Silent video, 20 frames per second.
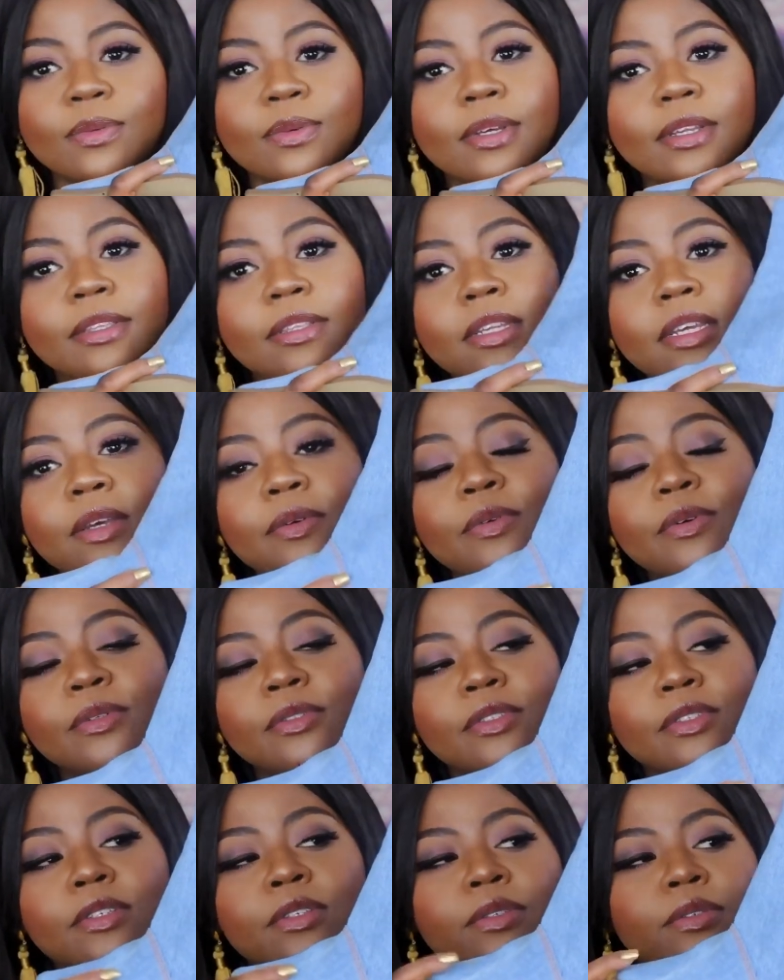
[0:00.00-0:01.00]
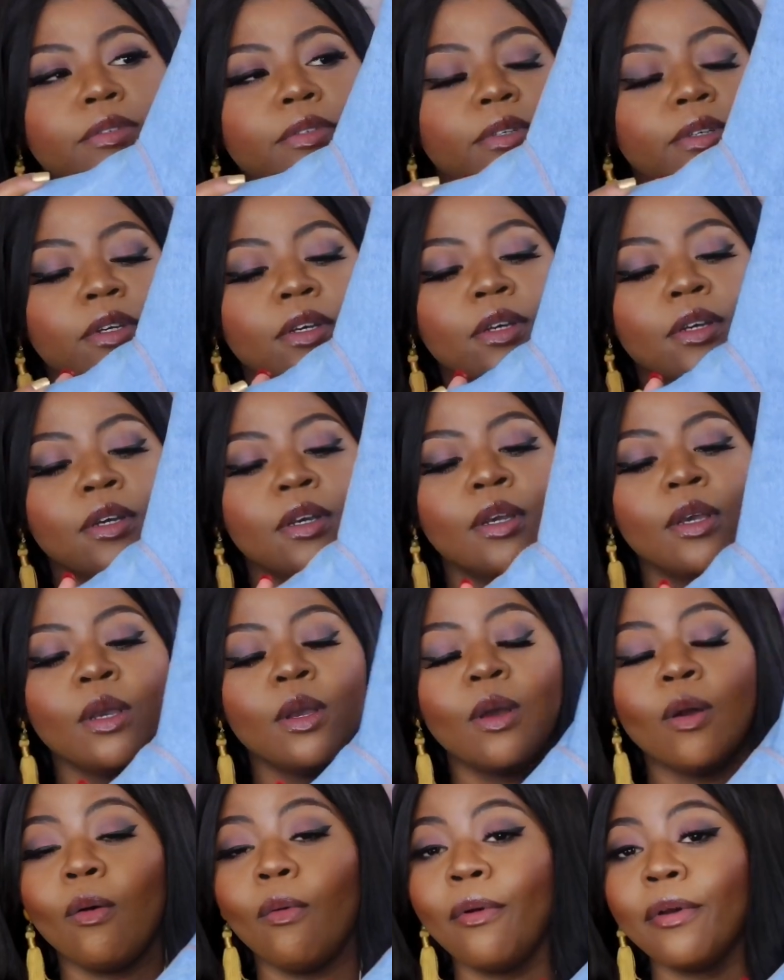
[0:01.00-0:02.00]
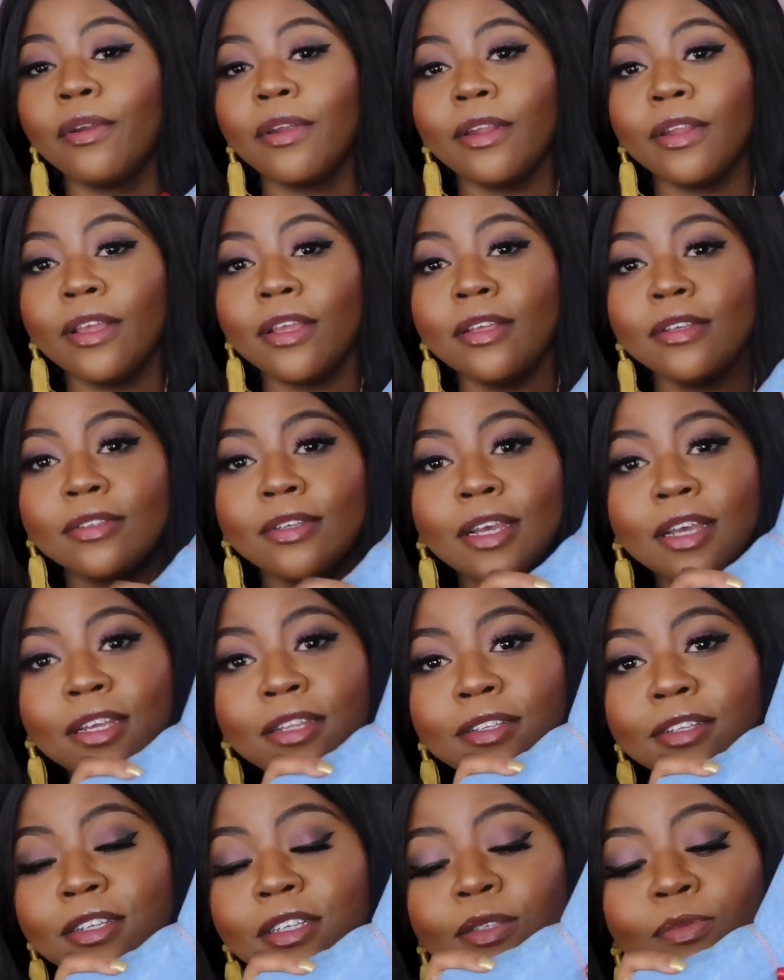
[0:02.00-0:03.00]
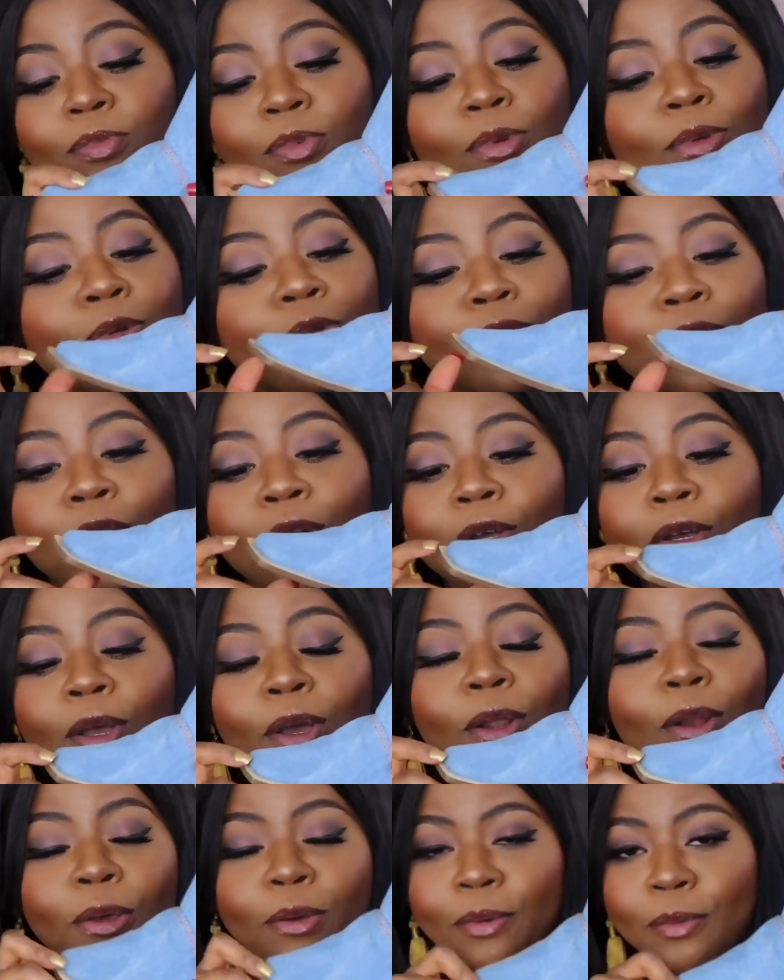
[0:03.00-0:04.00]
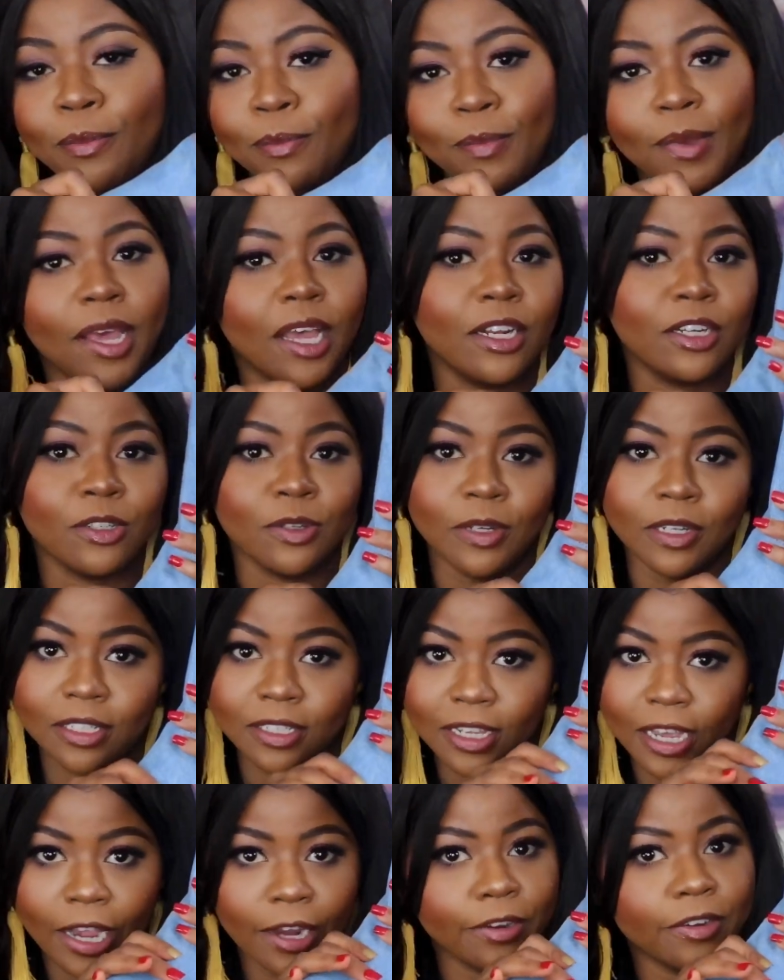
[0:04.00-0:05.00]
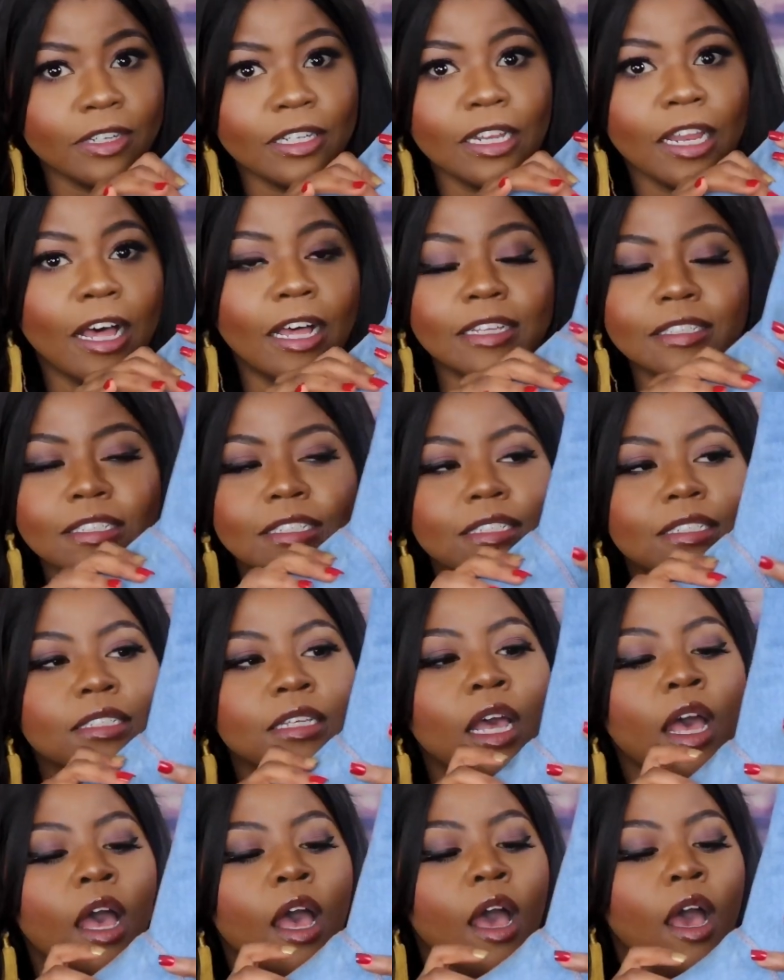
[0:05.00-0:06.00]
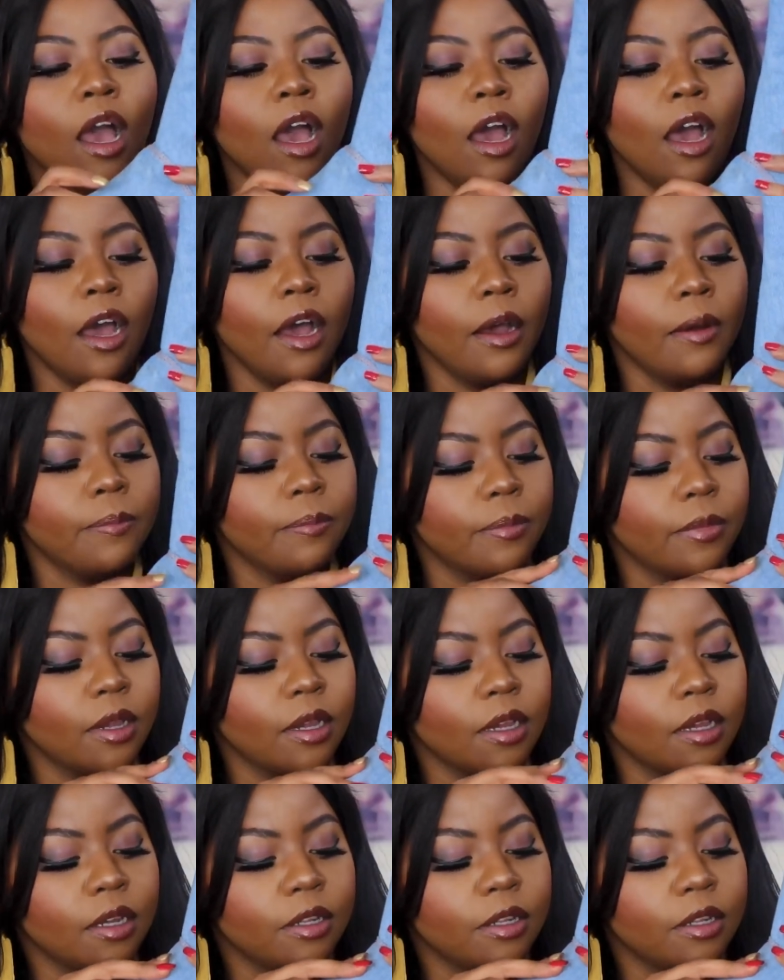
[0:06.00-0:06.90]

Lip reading: what they will do. One of these days, these boots are gonna match your entire closet.